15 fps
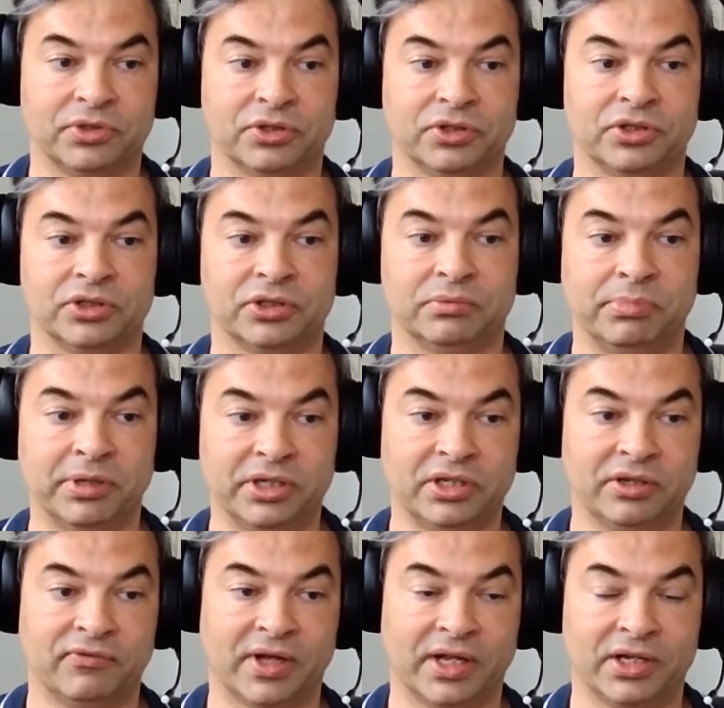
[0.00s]
such as
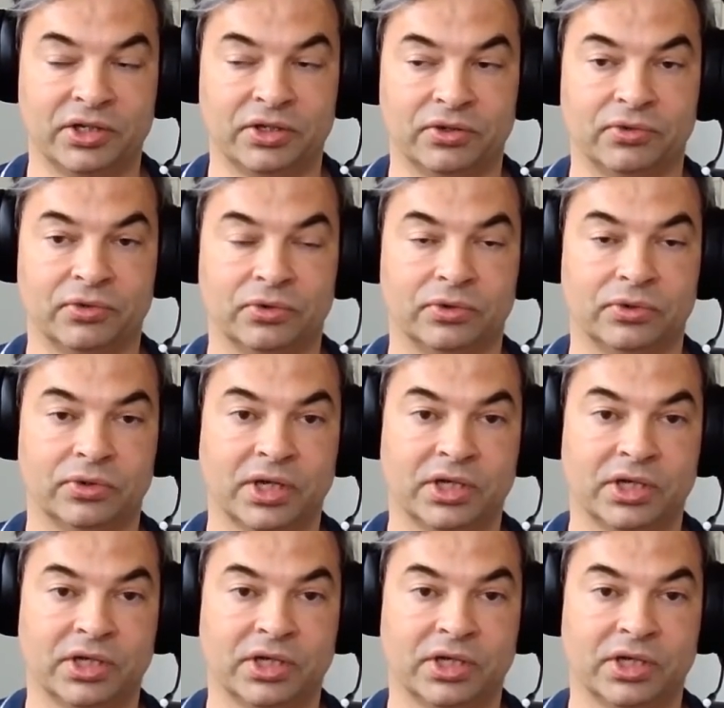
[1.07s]
Bitdefender, or,